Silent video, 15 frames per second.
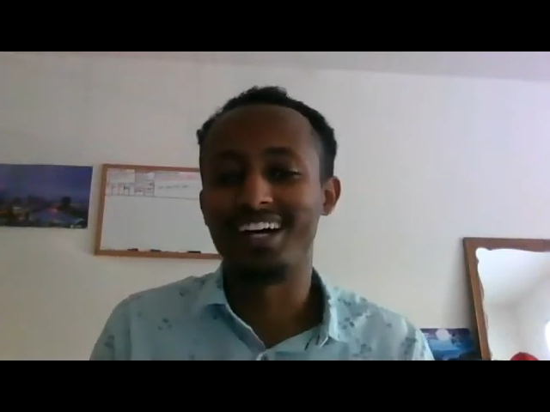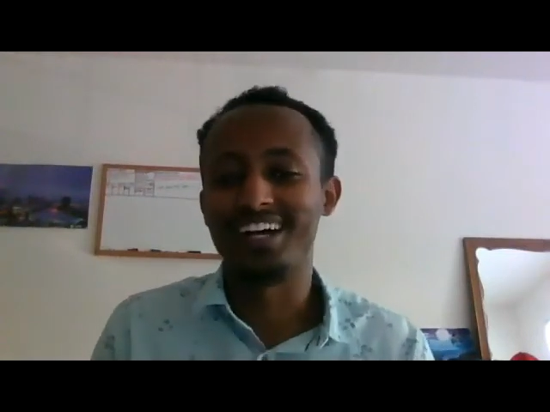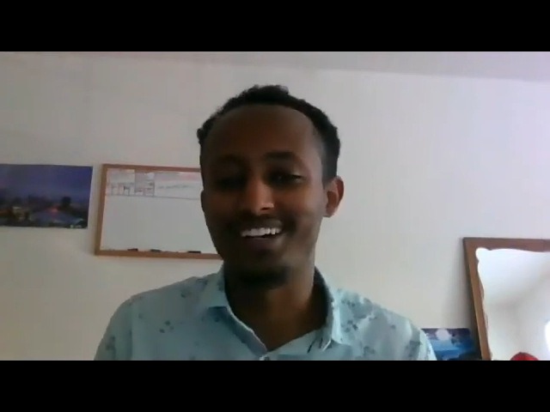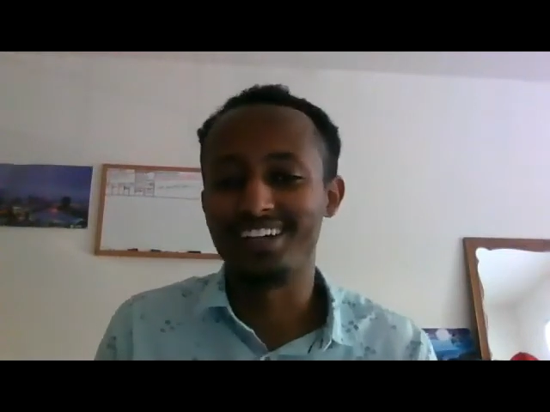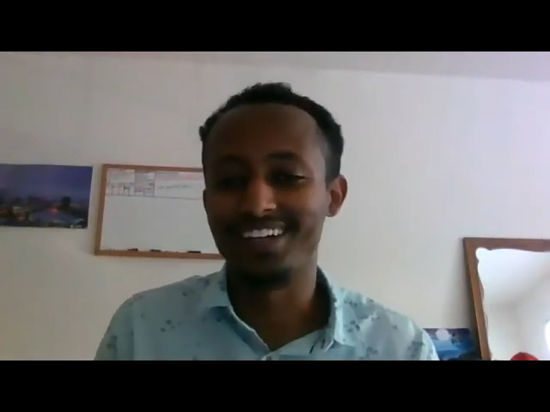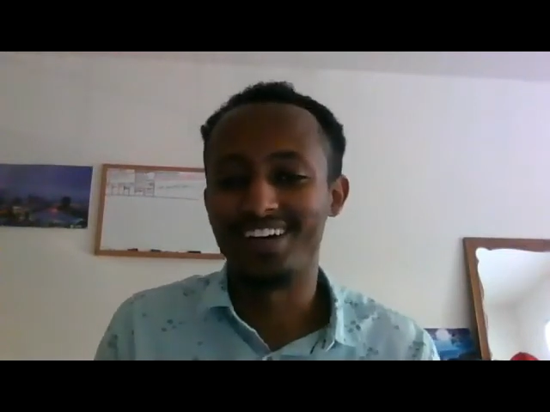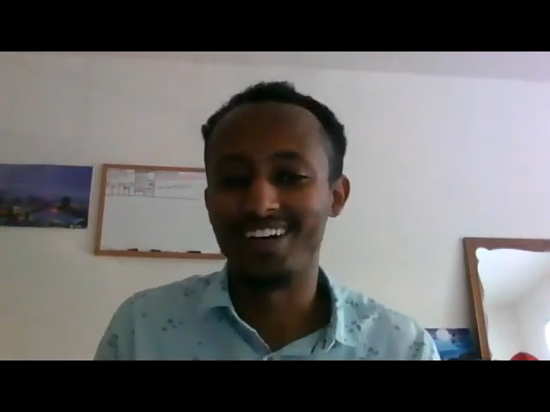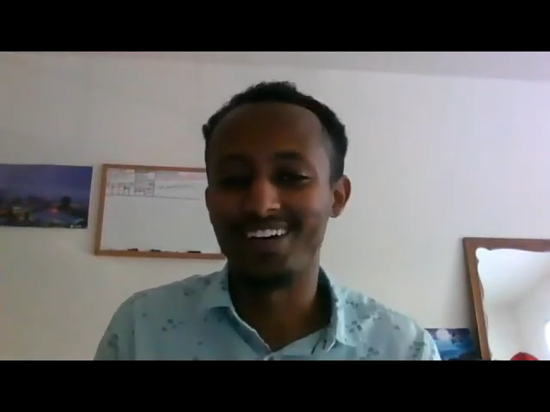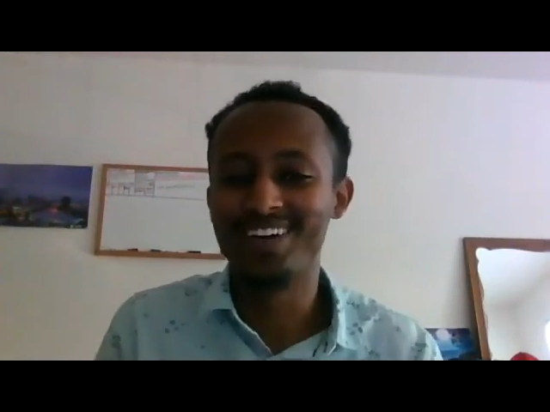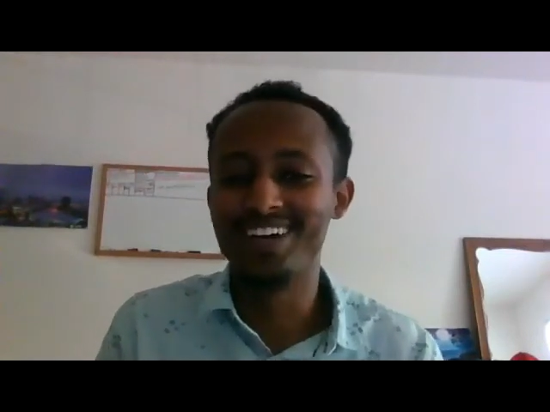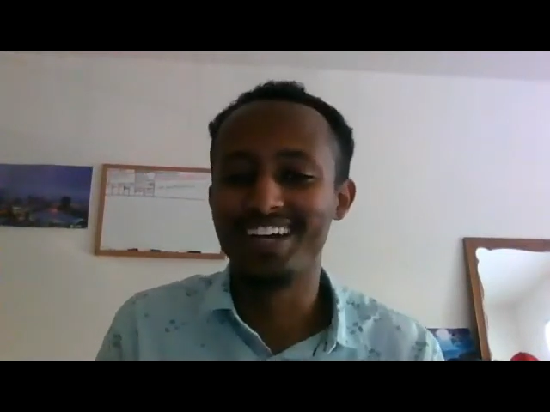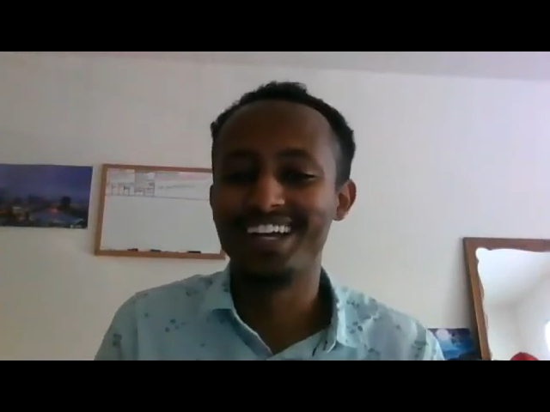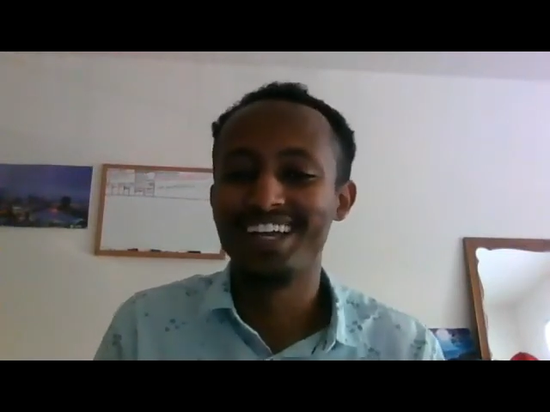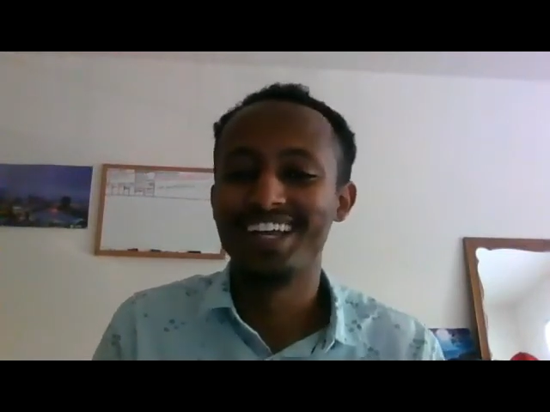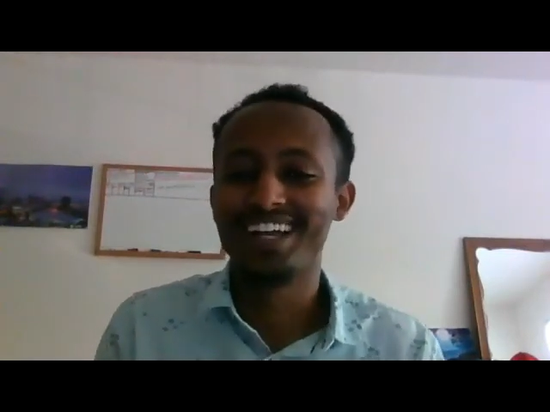You know,
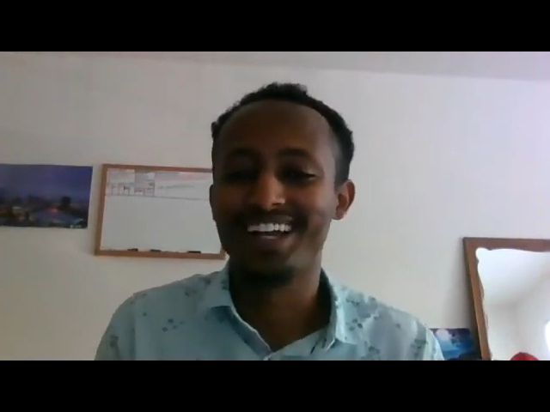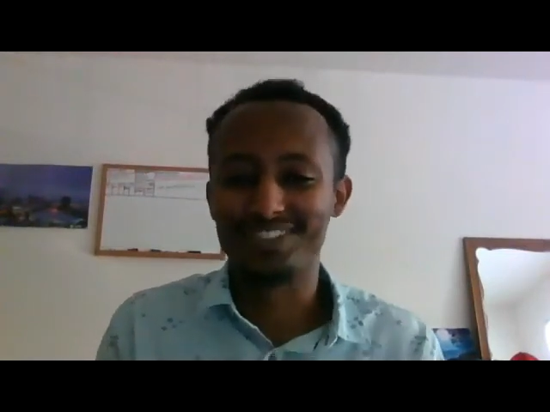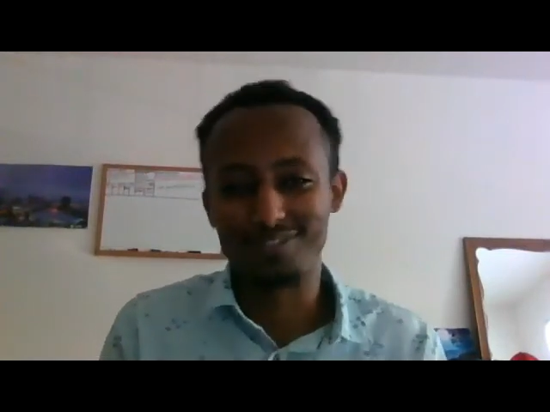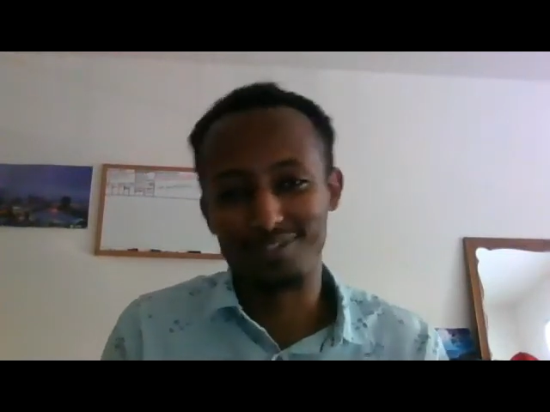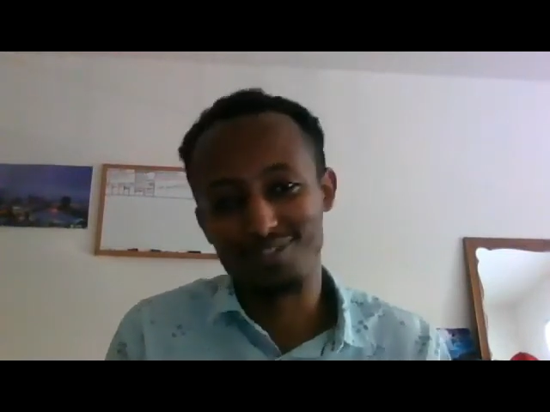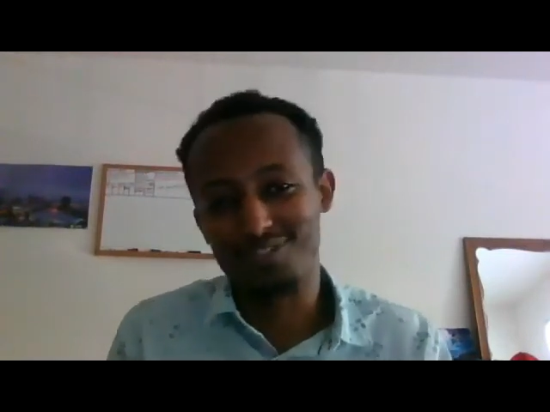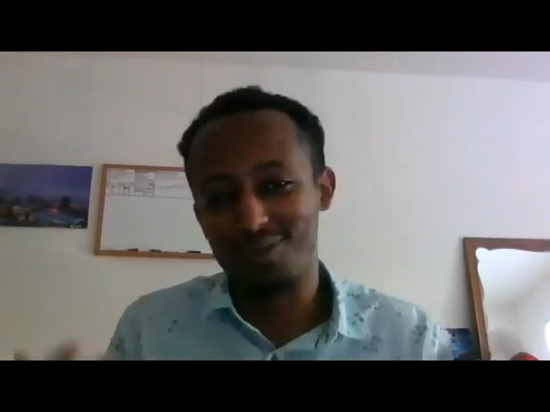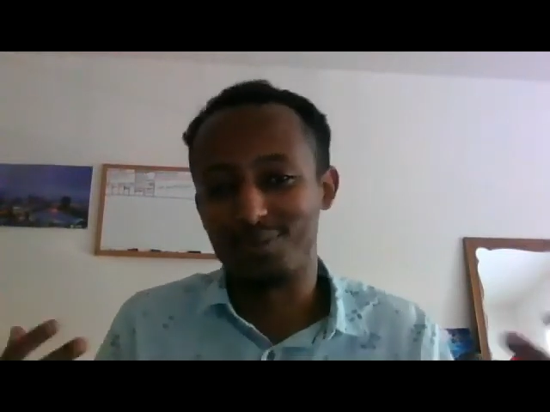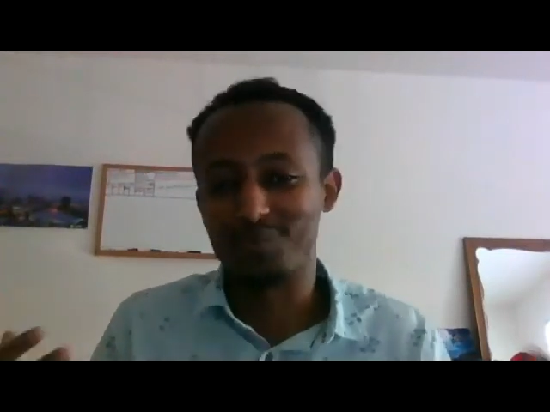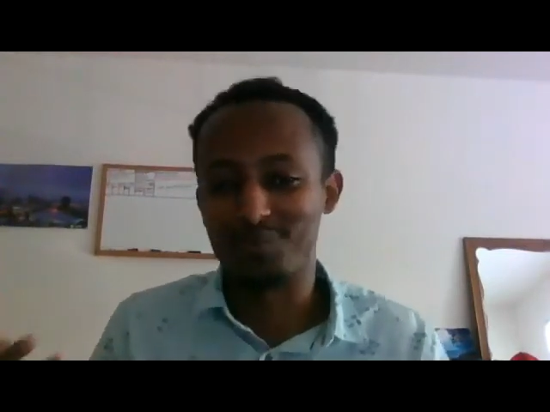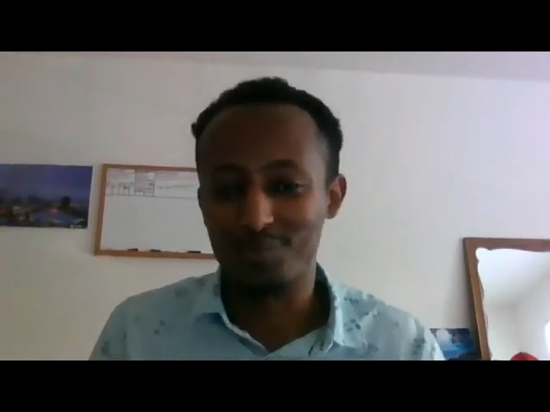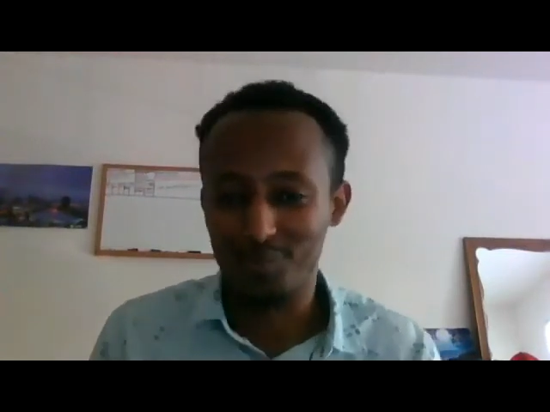because you're so